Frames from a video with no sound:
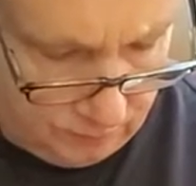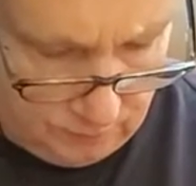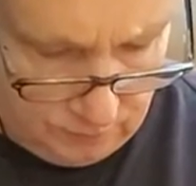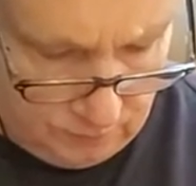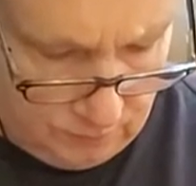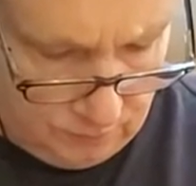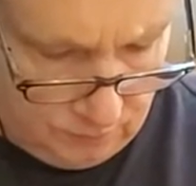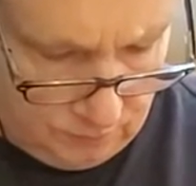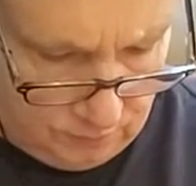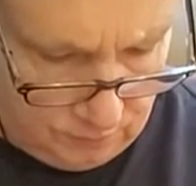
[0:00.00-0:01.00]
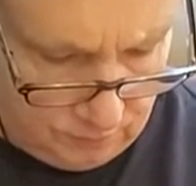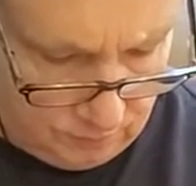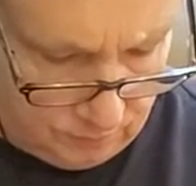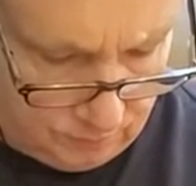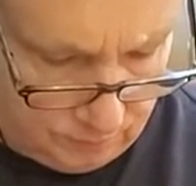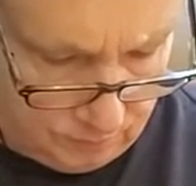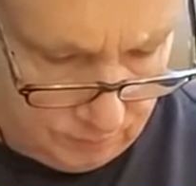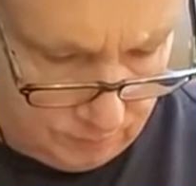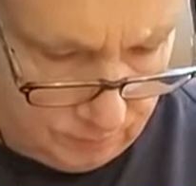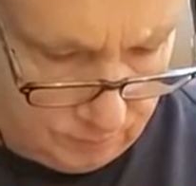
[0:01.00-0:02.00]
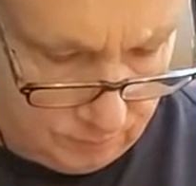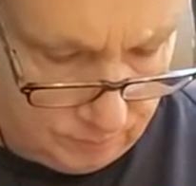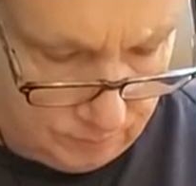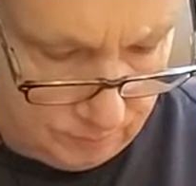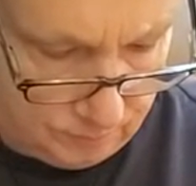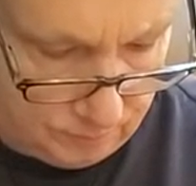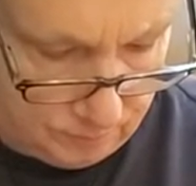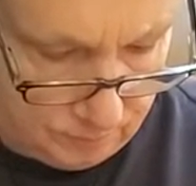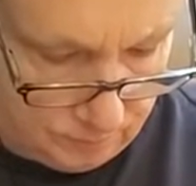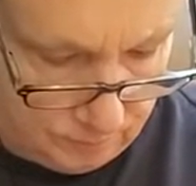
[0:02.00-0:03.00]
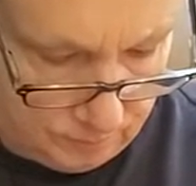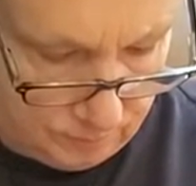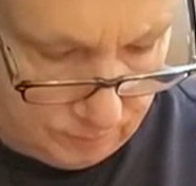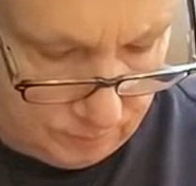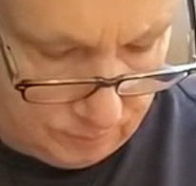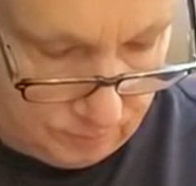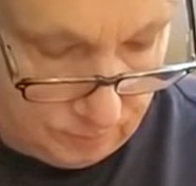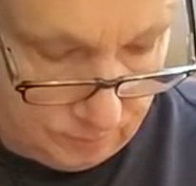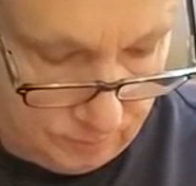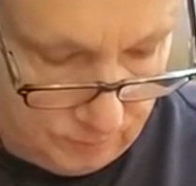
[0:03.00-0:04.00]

No one is speaking in this clip.